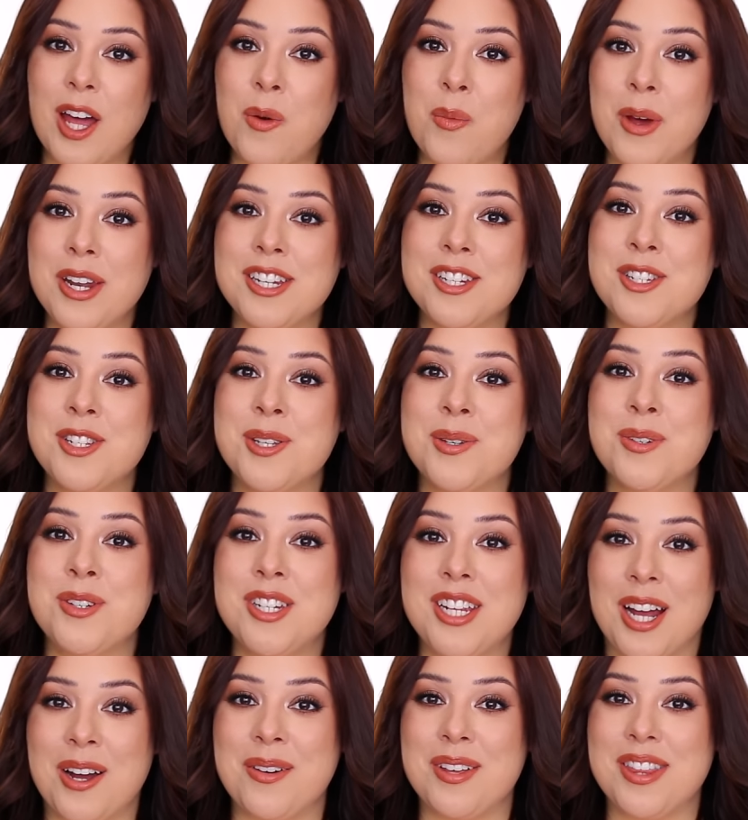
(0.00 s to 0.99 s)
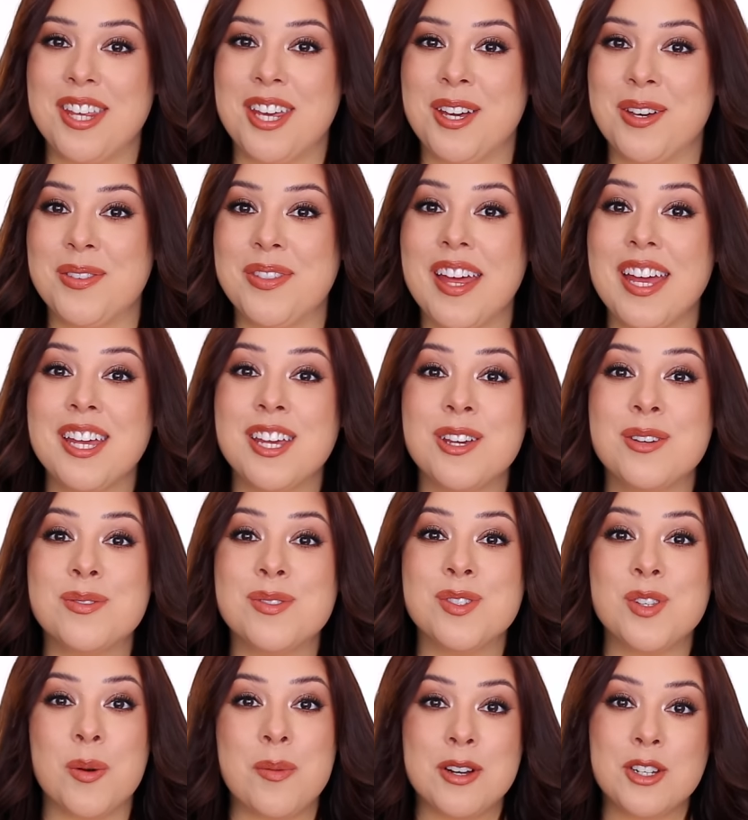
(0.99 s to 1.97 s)
I wanted to share with you. Thank you
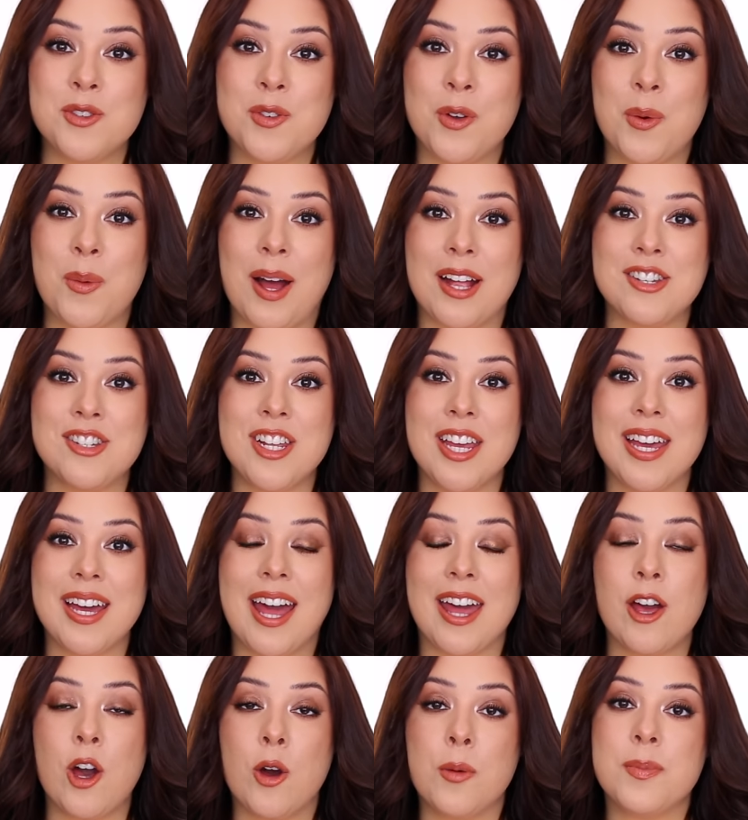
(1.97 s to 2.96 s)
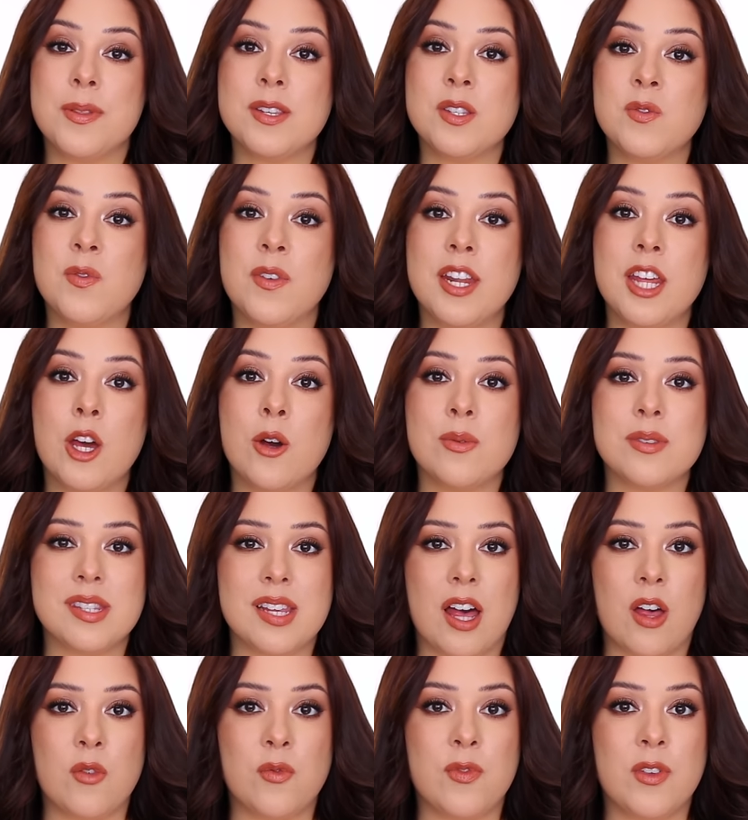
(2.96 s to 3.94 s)
so much for watching. I hope this video was
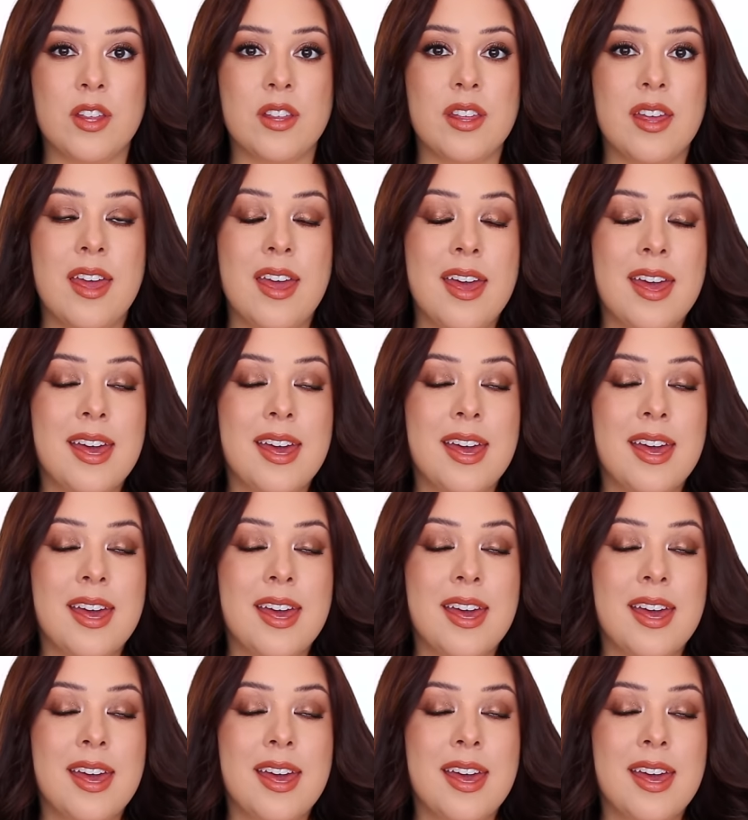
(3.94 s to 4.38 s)
helpful.